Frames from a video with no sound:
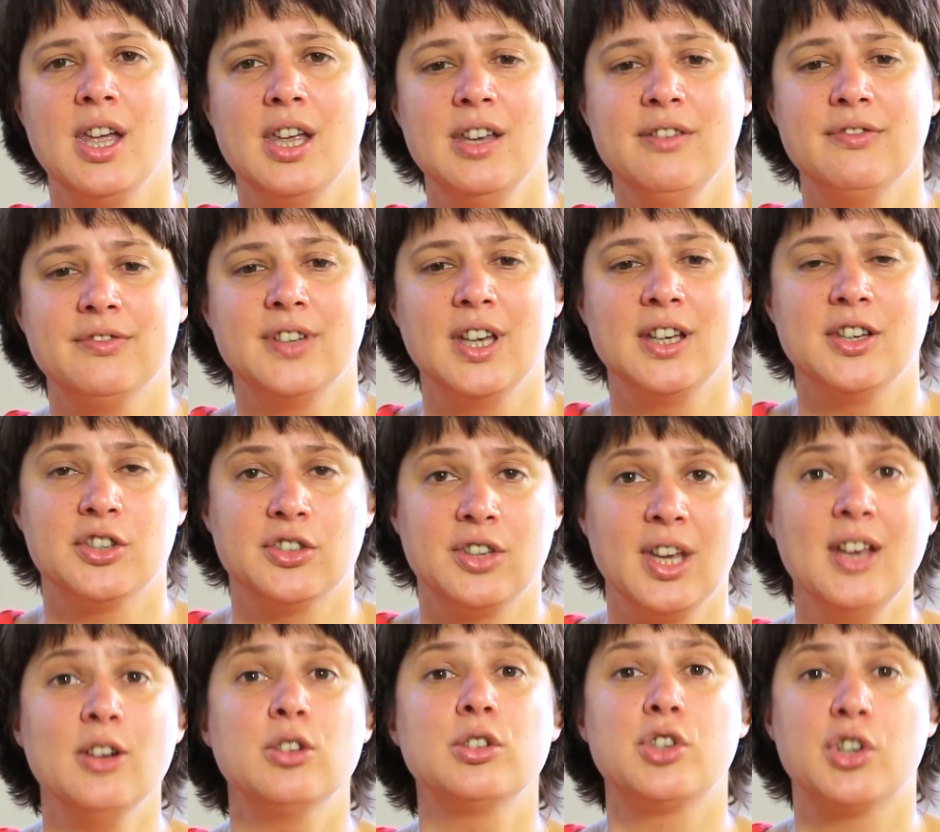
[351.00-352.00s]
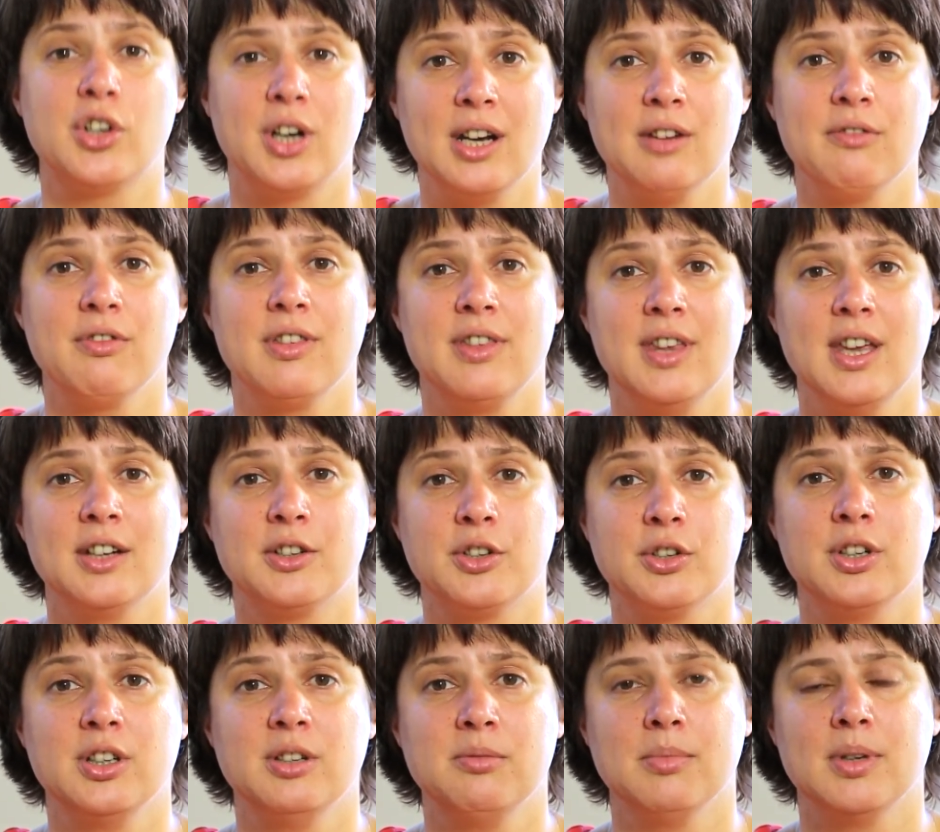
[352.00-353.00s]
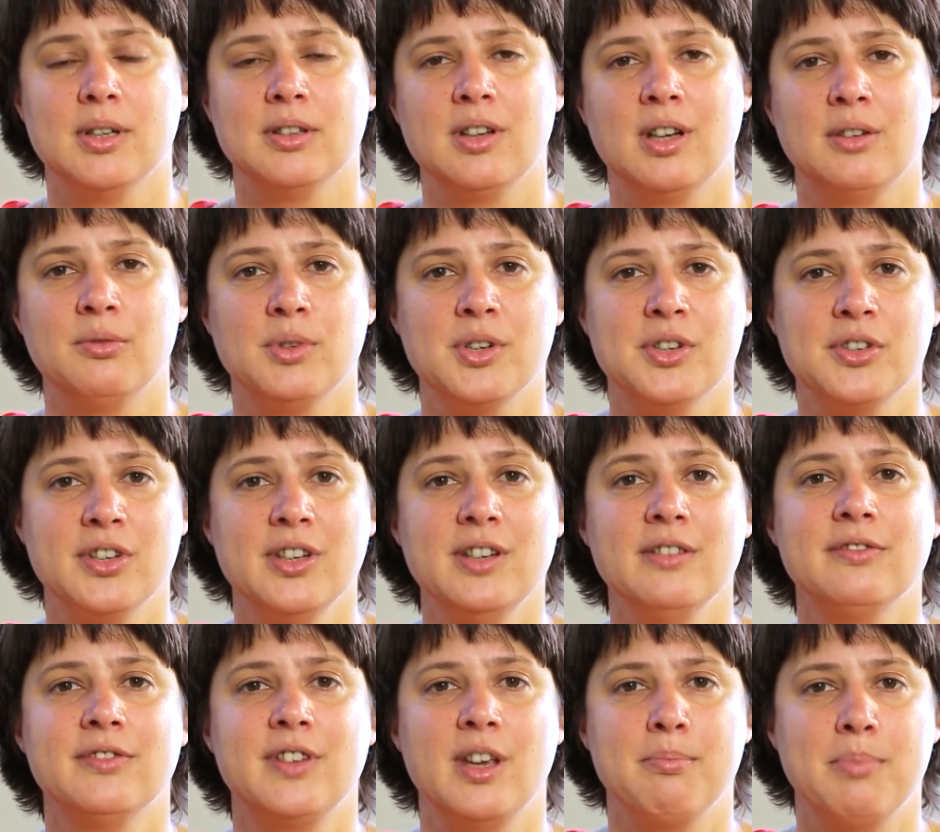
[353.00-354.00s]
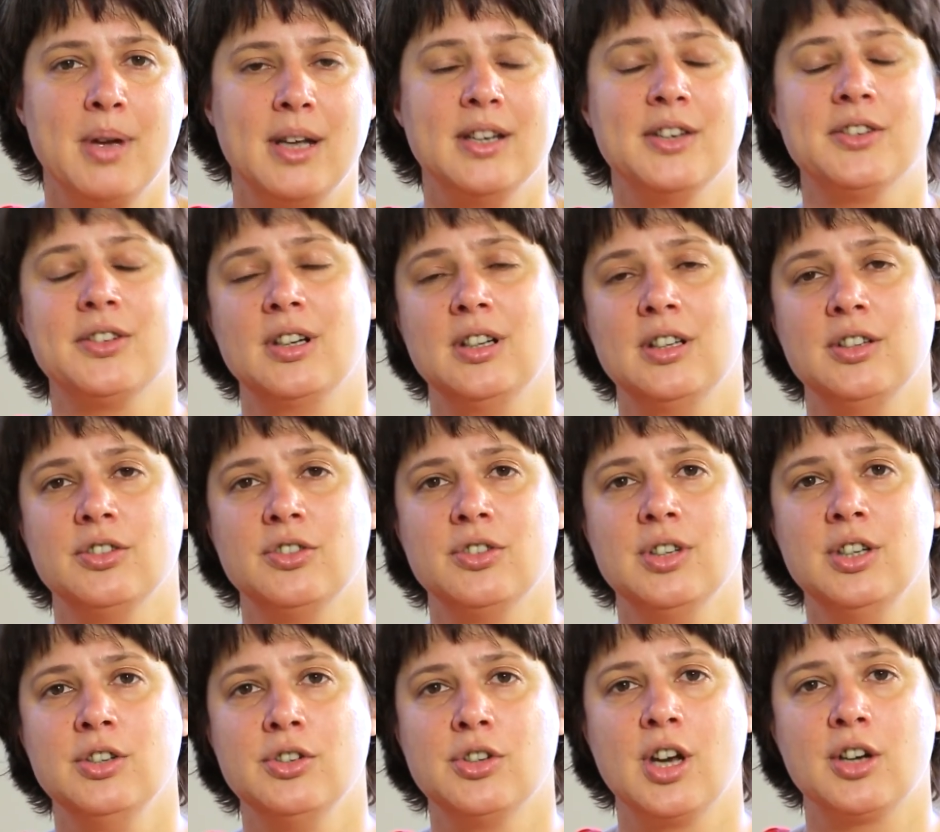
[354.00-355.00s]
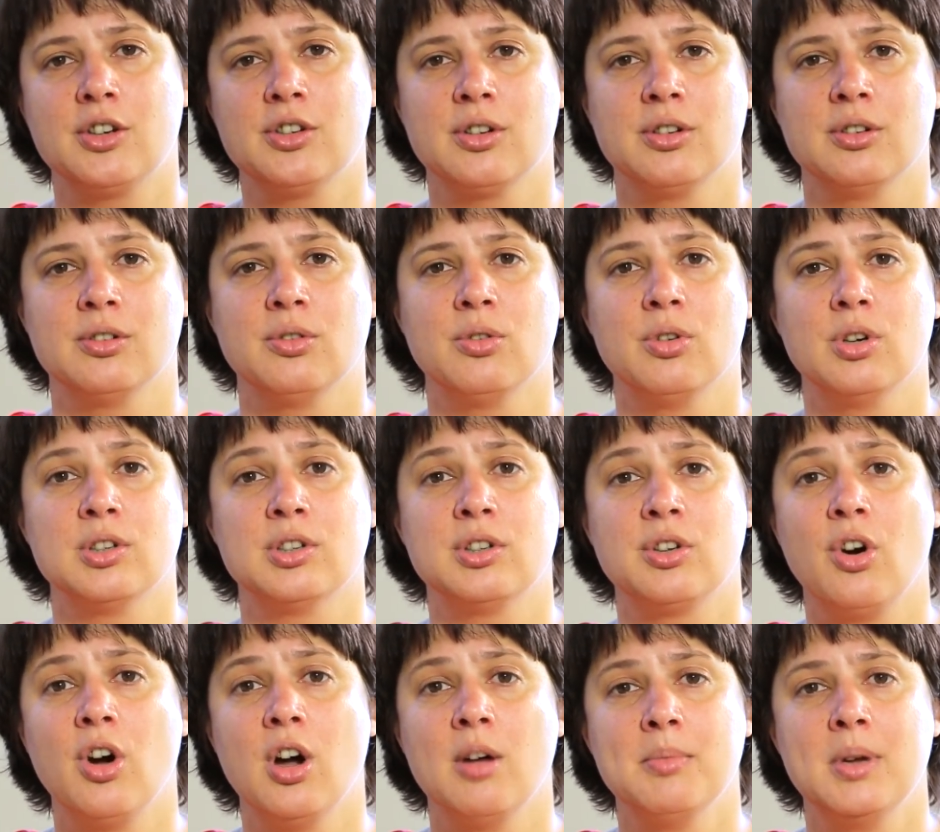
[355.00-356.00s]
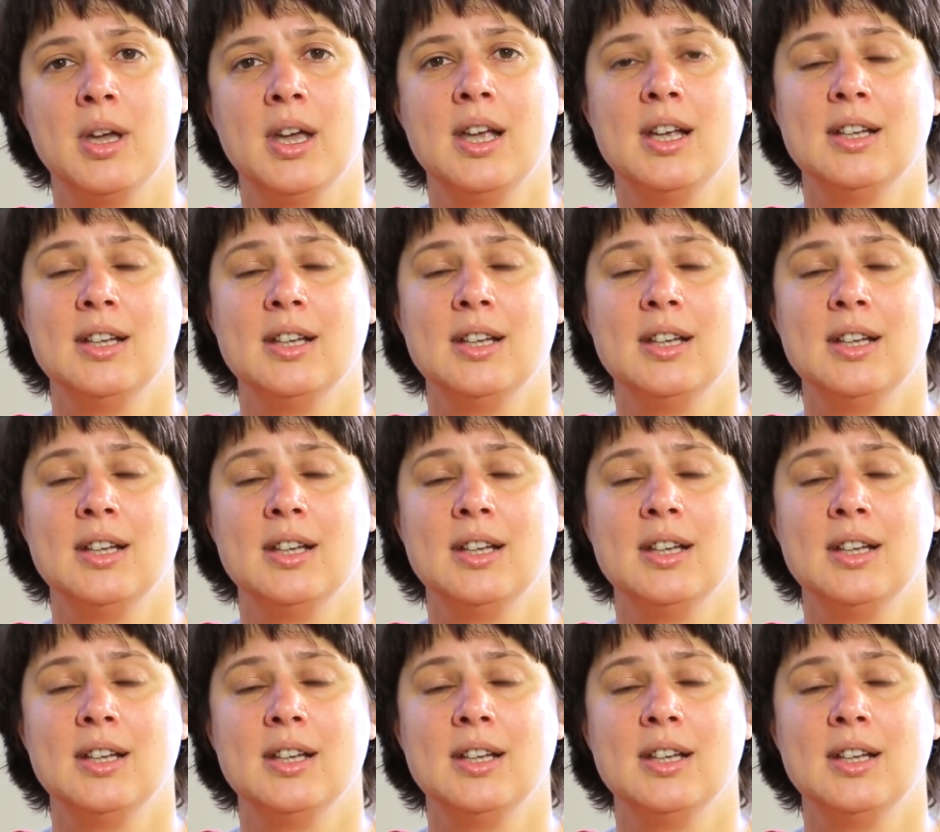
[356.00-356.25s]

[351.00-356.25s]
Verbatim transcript: if they stay on track with their treatment and receive their penicillin injection on time,